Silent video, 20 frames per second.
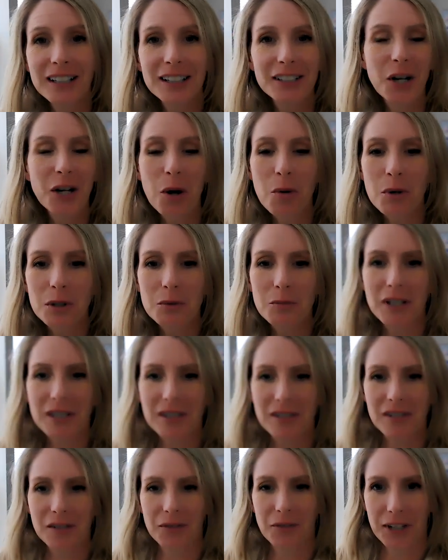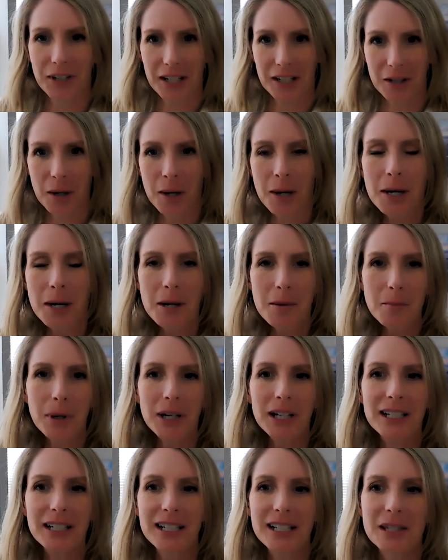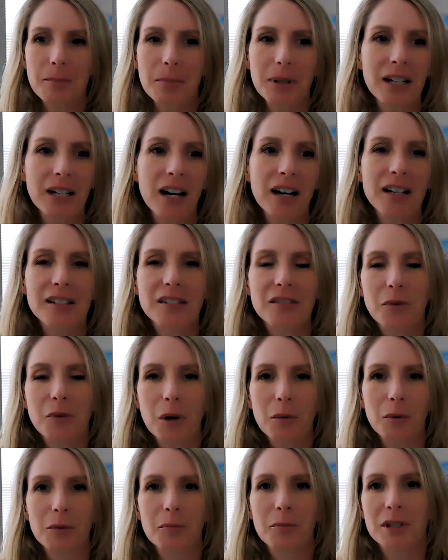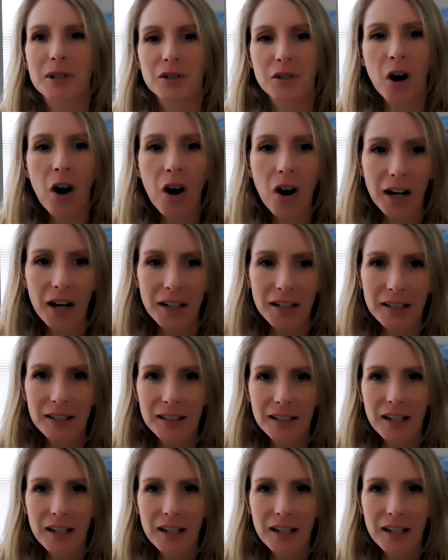No one wants to fail, but it's because of what we've been taught